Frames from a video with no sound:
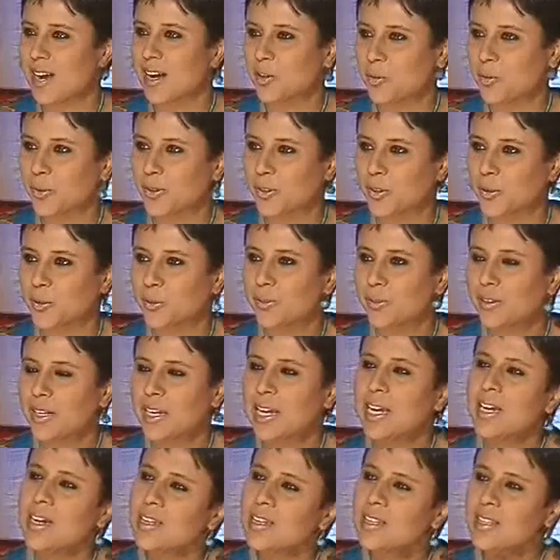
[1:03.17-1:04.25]
start with you.
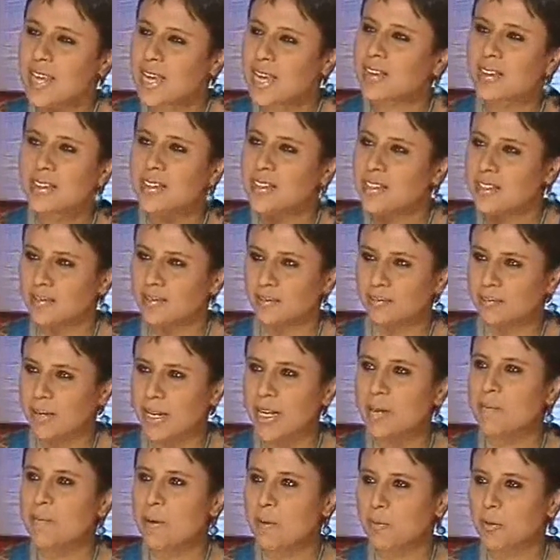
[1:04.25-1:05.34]
In a sense, many